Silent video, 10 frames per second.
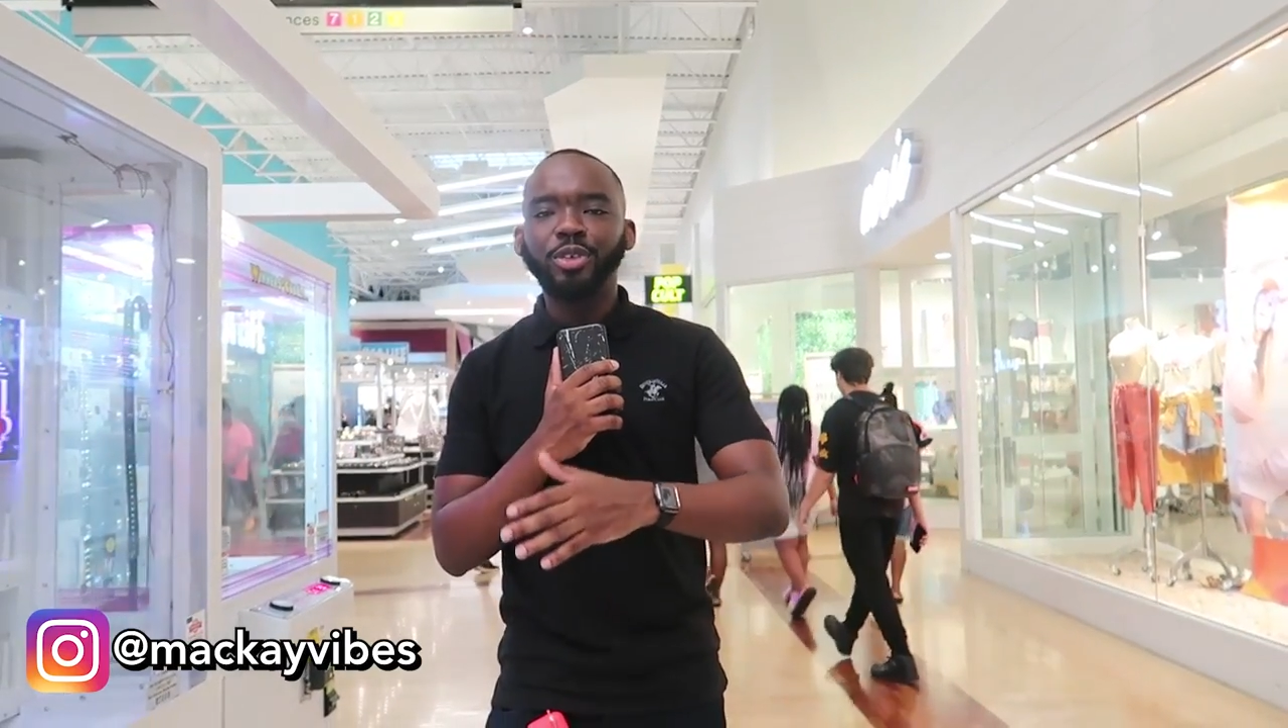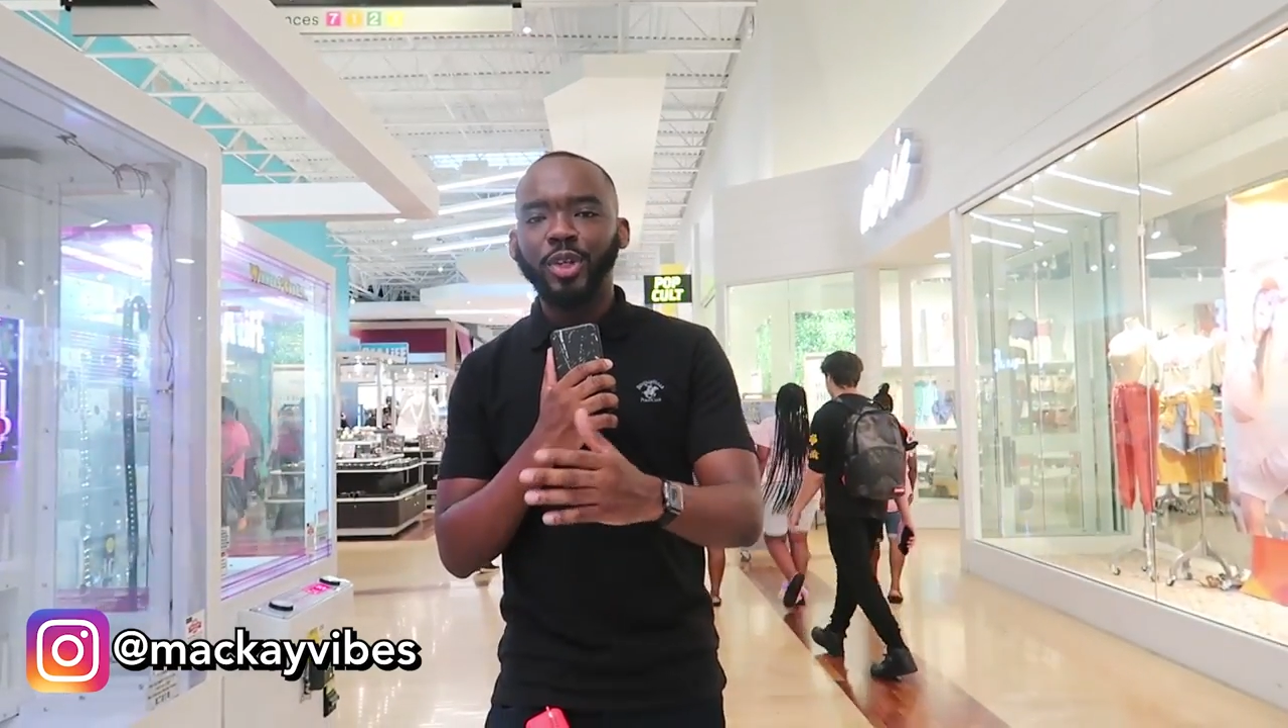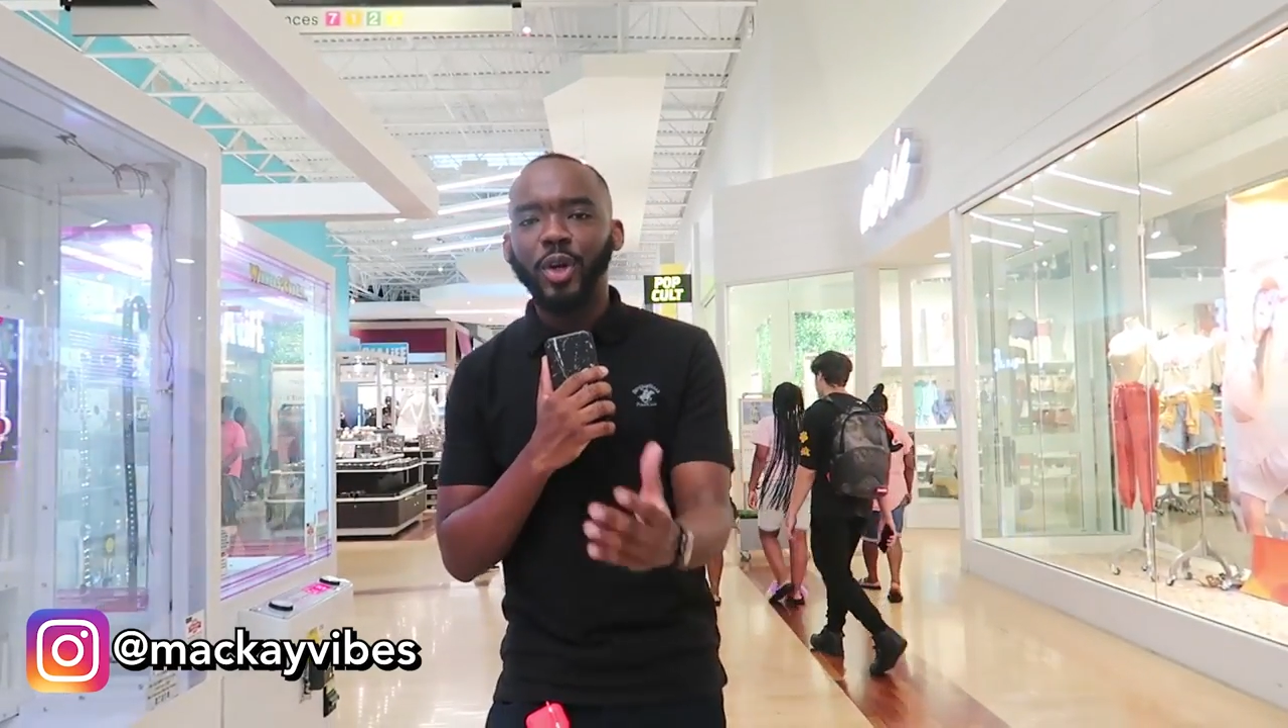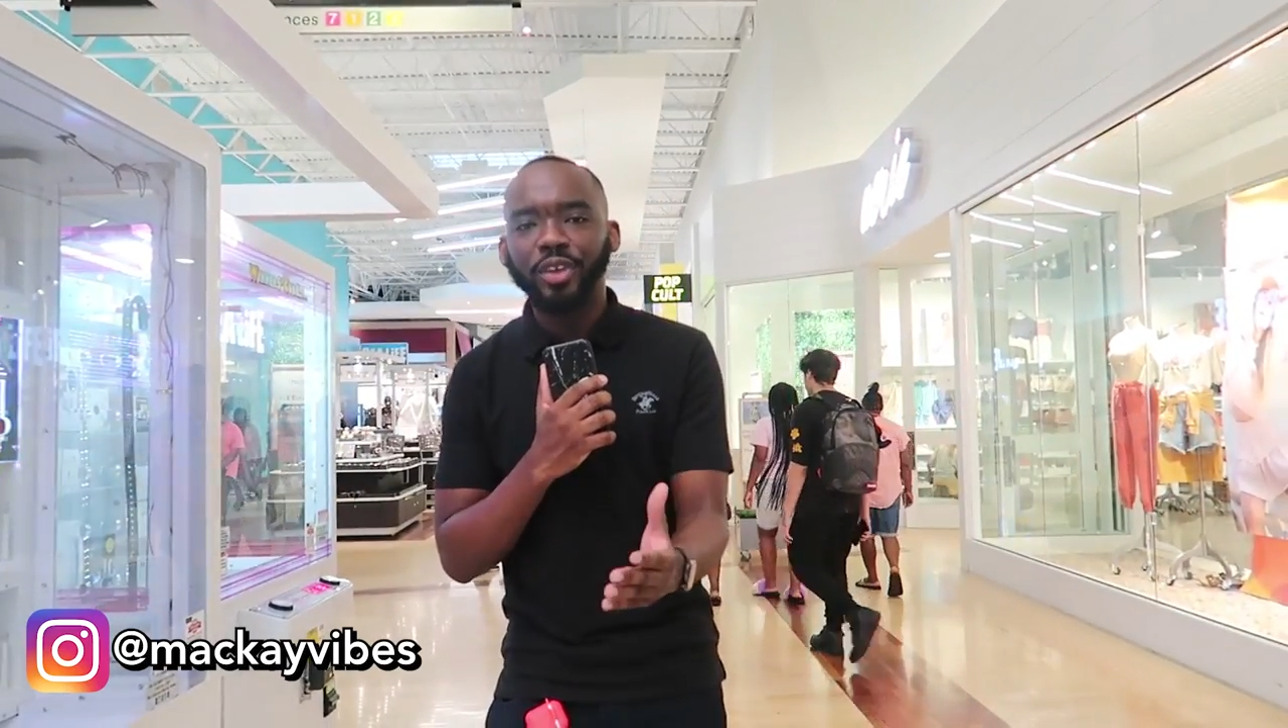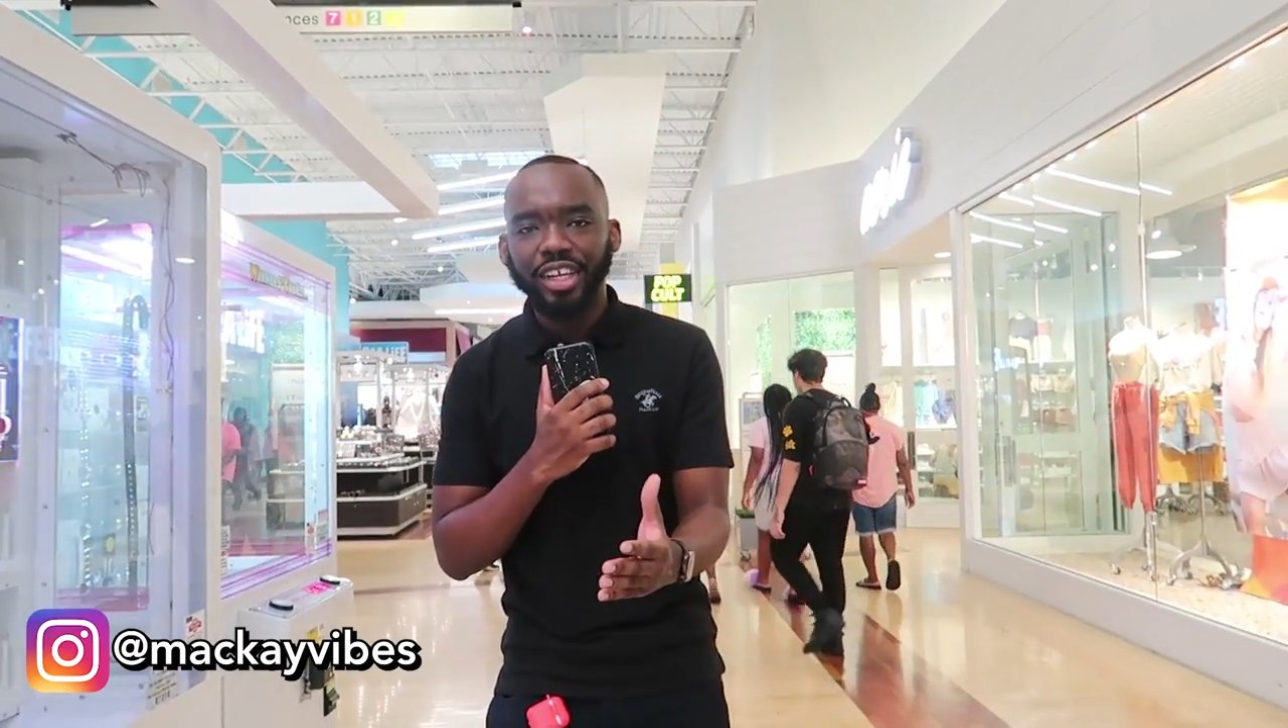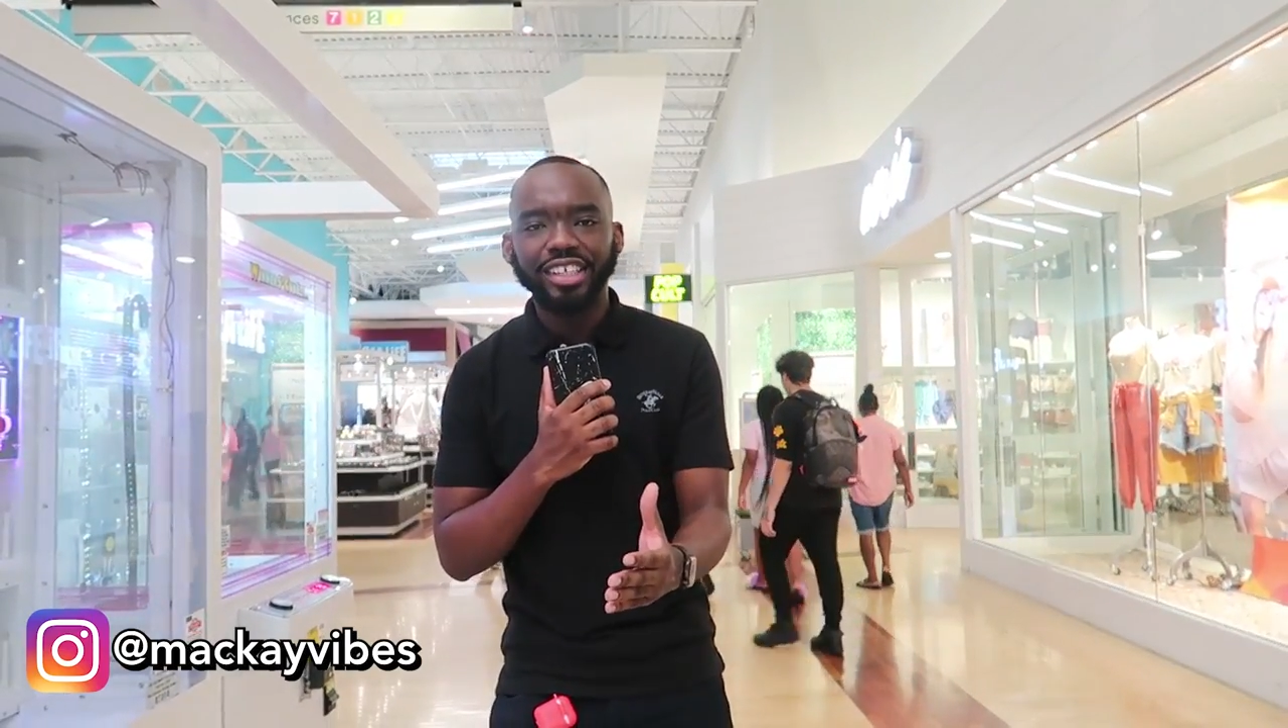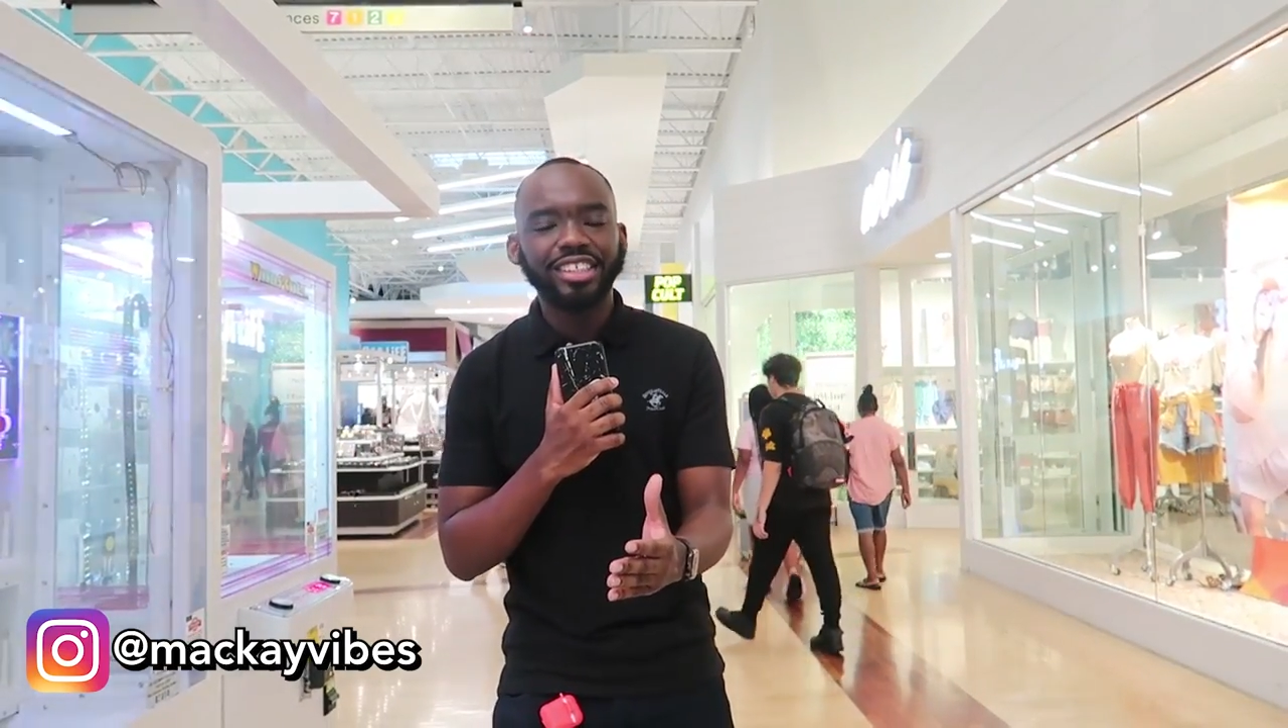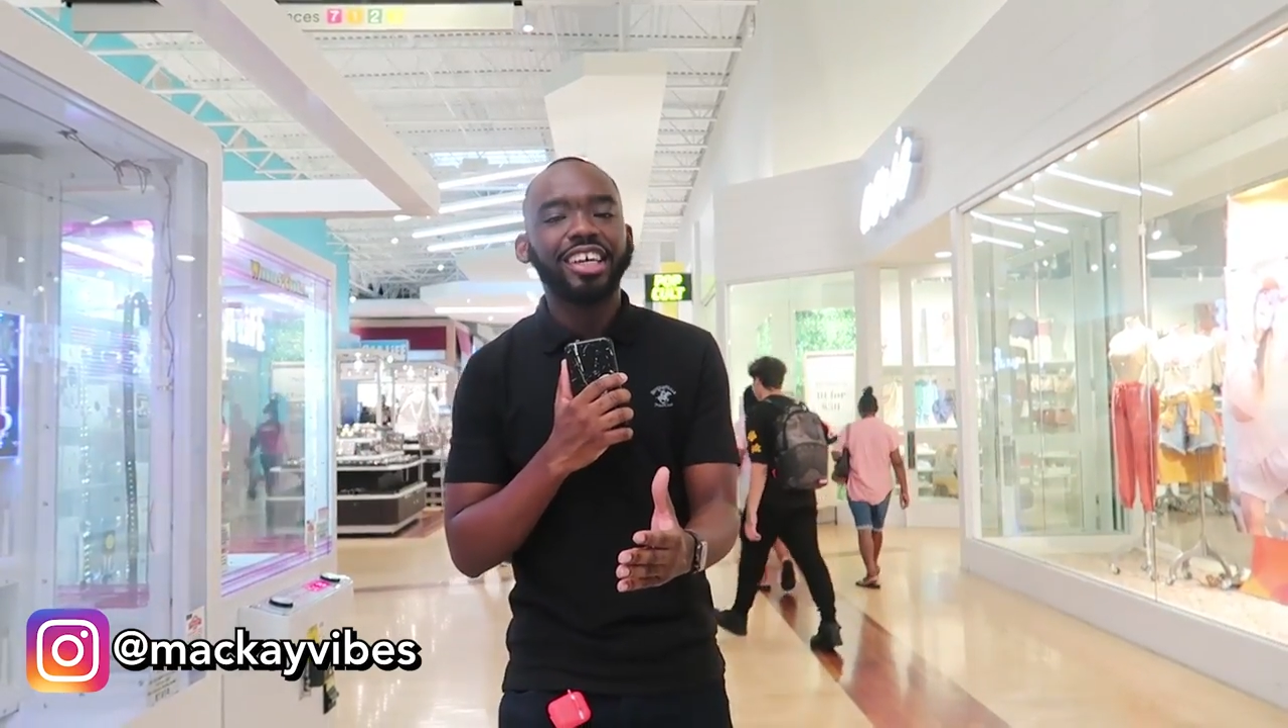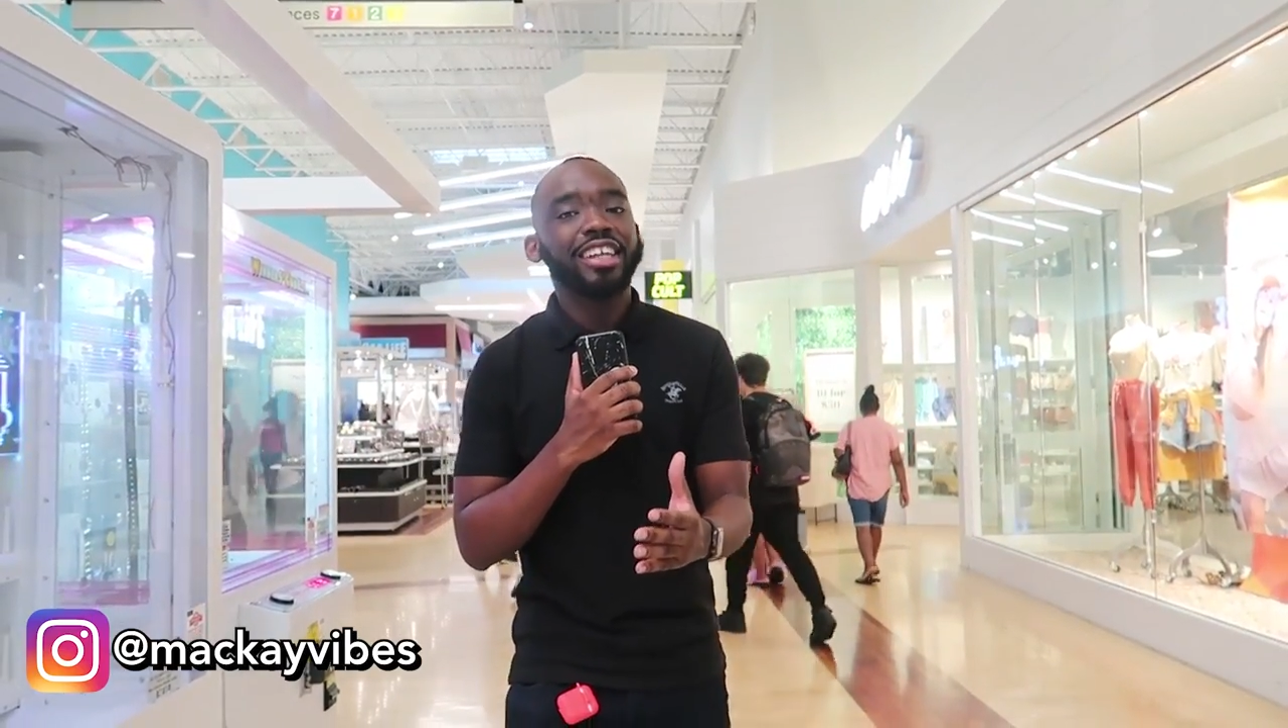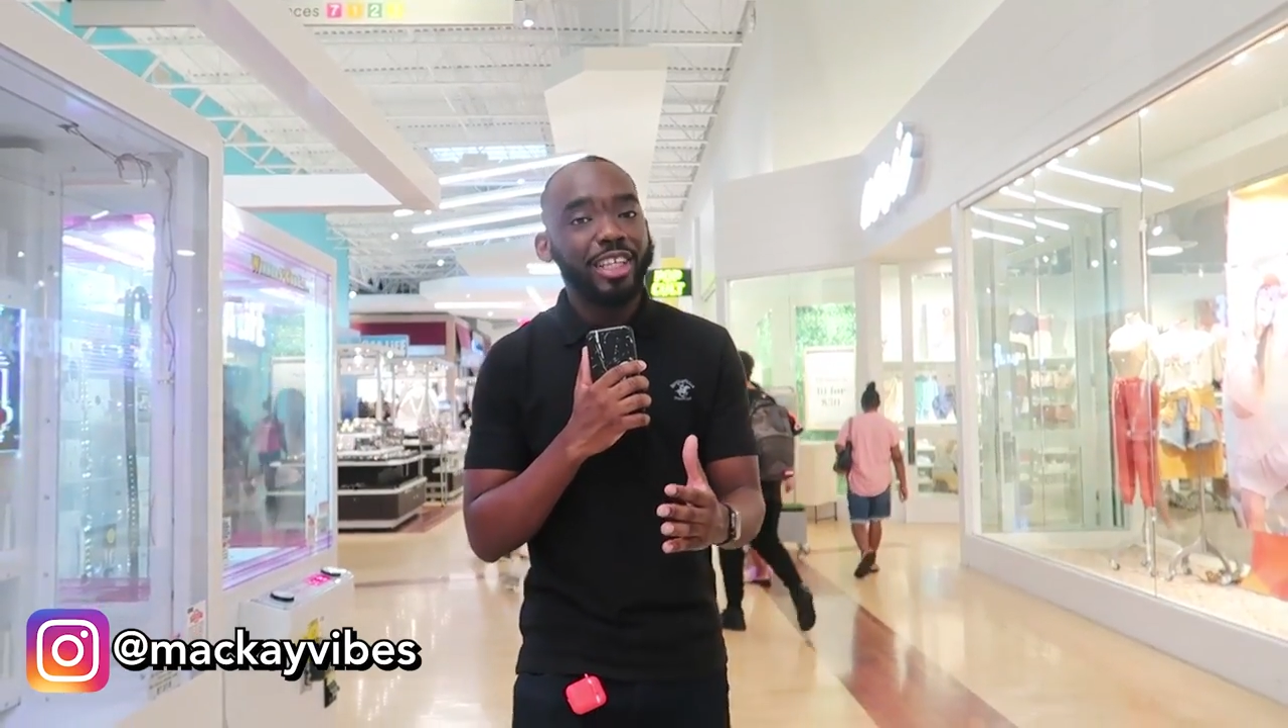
do all this,